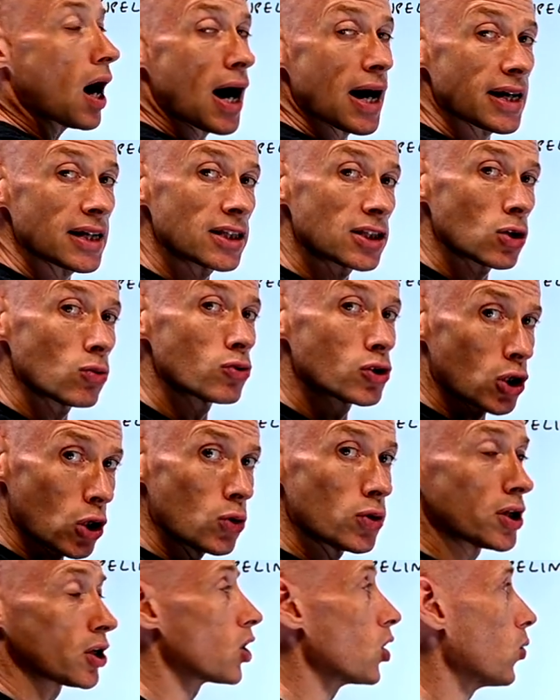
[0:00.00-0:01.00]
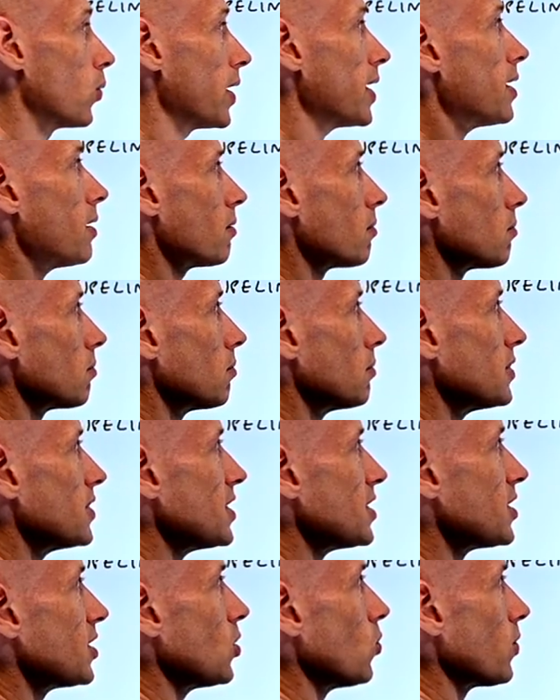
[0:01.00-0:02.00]
I can still do the GUI.
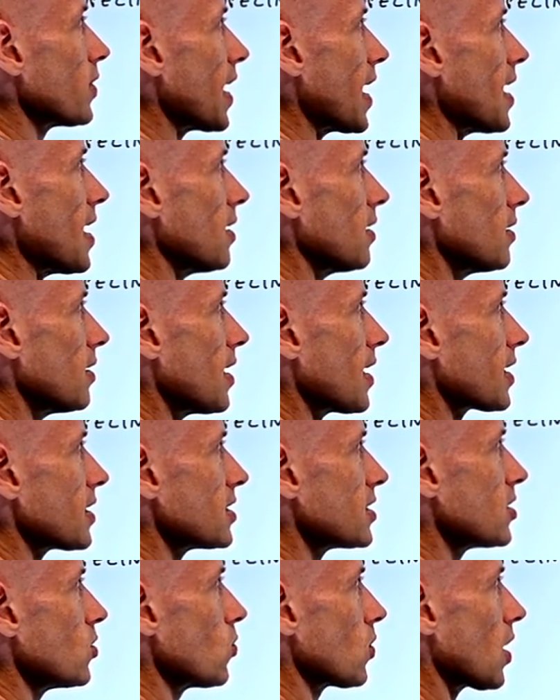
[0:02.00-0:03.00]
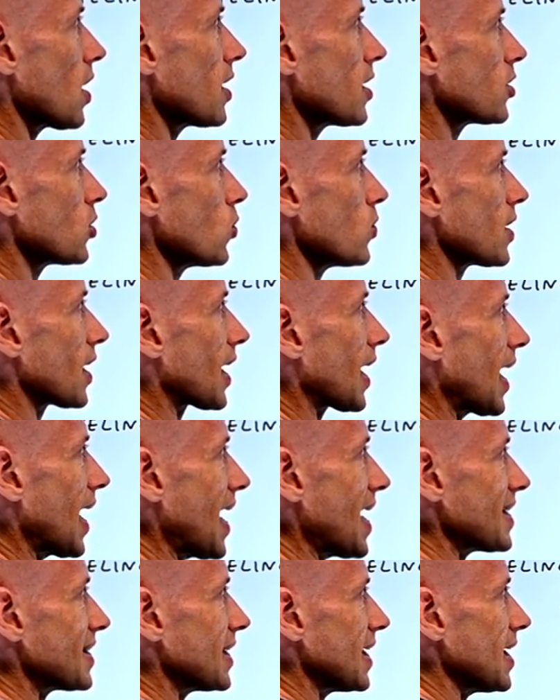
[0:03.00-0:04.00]
This is still there. I can still kind of do the
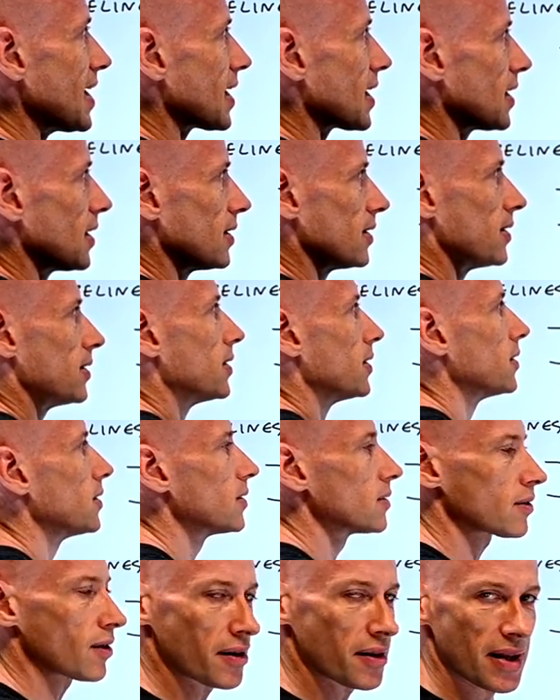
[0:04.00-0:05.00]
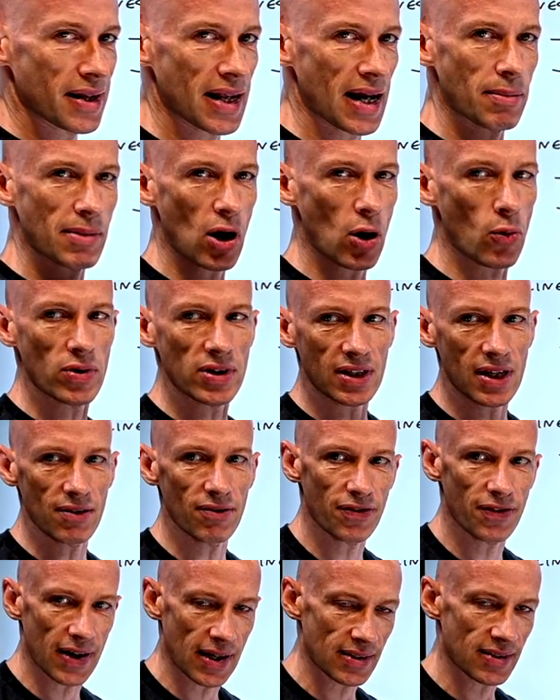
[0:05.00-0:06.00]
classic. Kind of the name they always
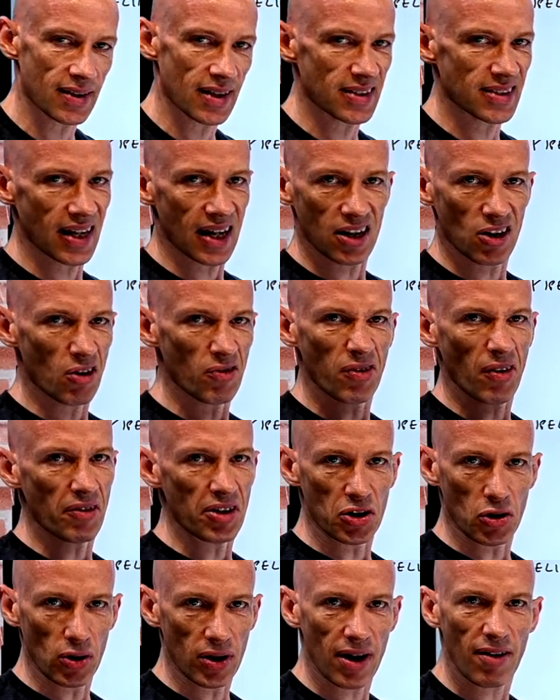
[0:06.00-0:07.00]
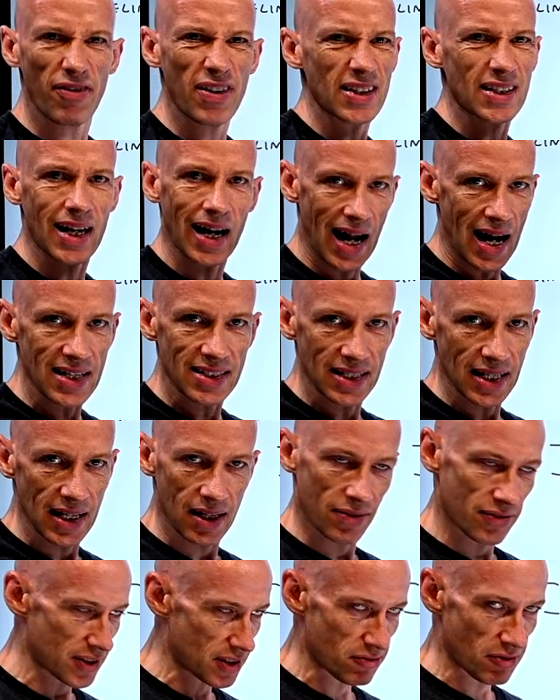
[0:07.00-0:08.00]
give things that they say are not very good. Everything's
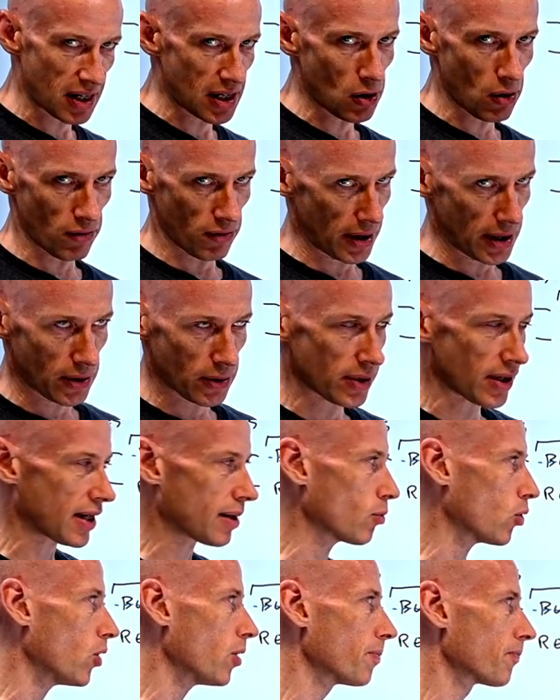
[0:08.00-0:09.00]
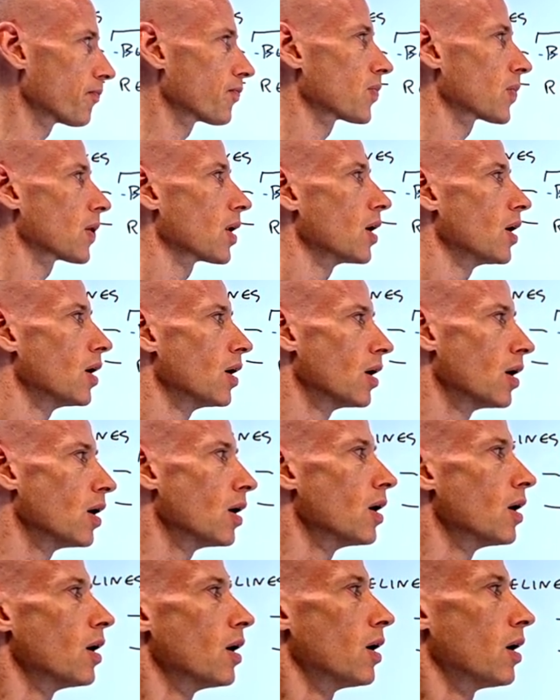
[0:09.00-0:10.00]
classic is really not very good anymore.
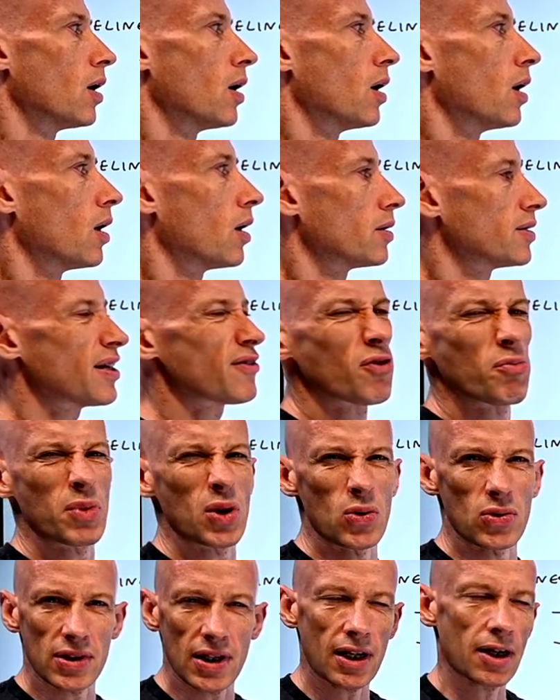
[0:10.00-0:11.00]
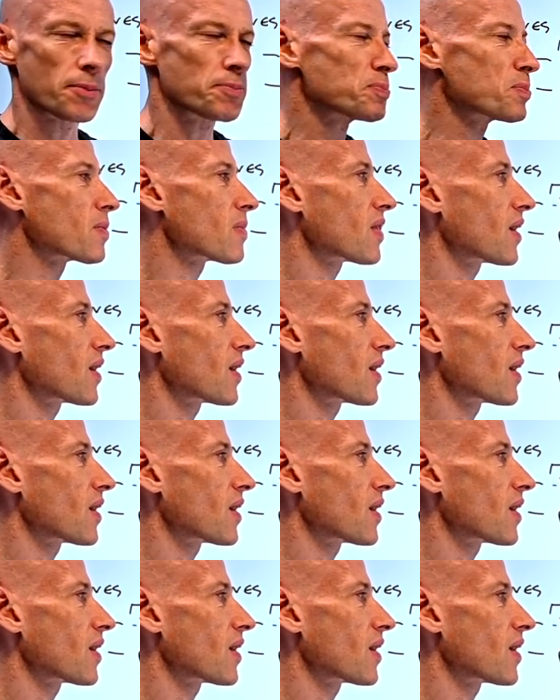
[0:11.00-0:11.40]
Except for music.